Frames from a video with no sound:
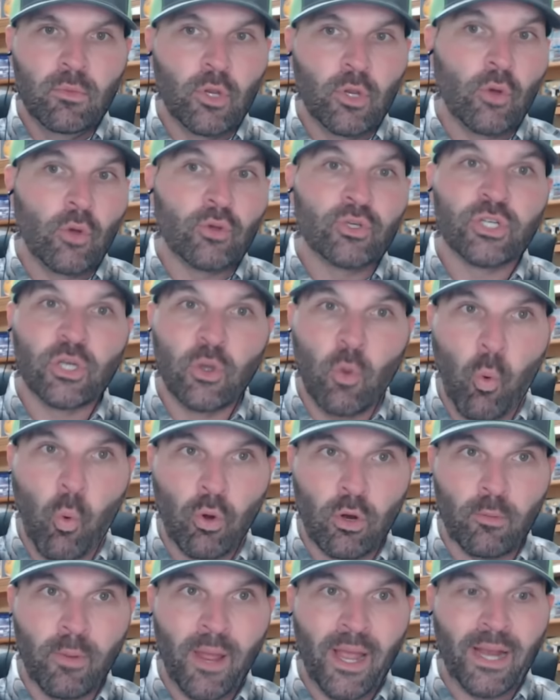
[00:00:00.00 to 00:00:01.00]
goes to
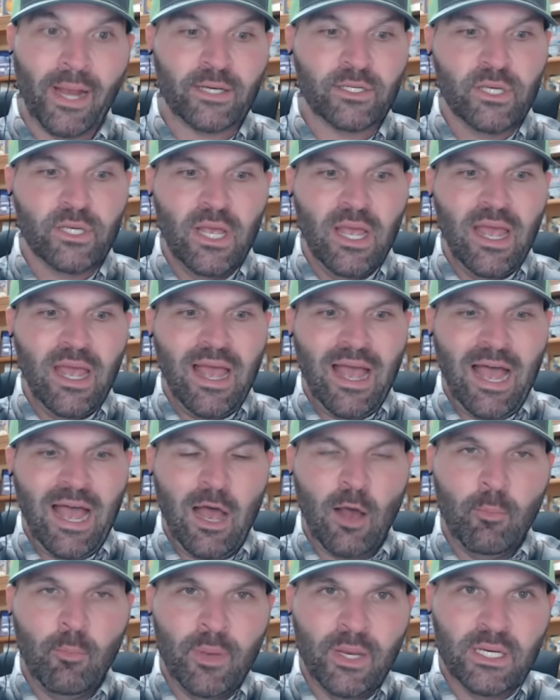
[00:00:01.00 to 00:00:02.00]
quarterbacks?
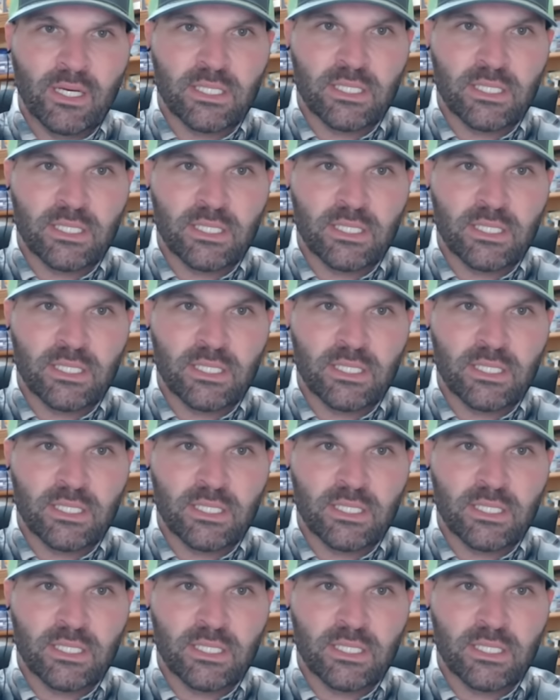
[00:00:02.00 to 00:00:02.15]
How big